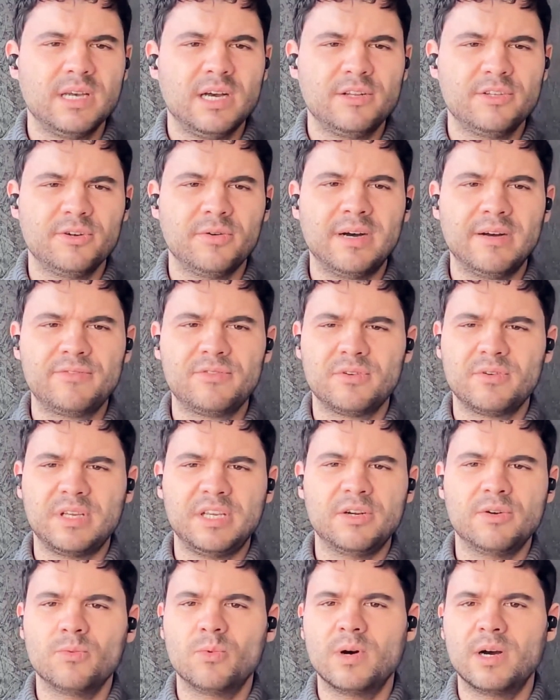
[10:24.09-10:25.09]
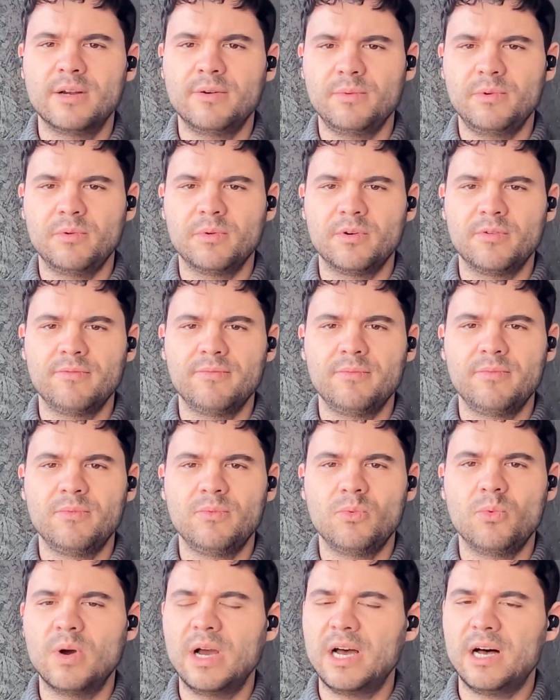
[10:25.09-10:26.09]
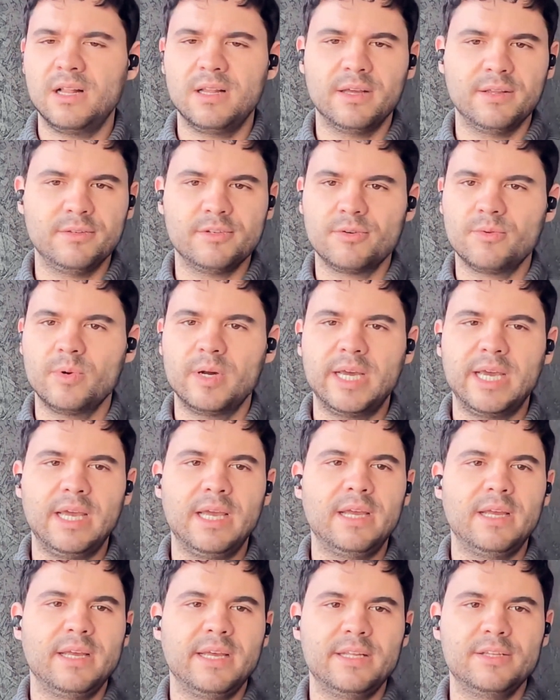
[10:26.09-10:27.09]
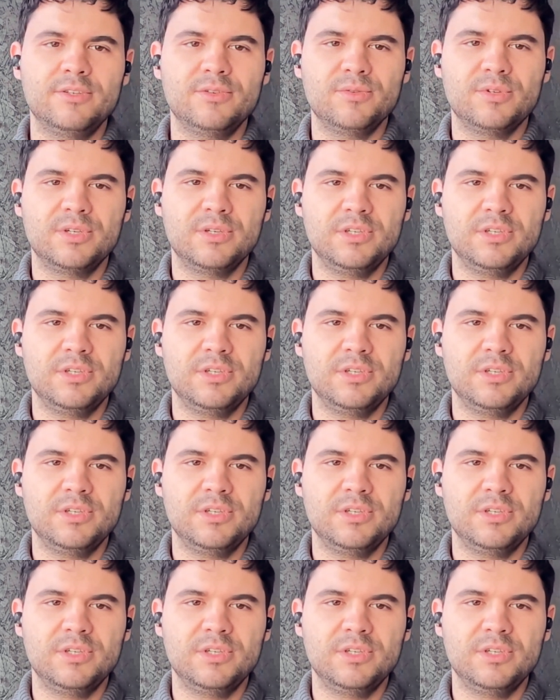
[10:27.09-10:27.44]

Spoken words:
Although after year one, we were well underway into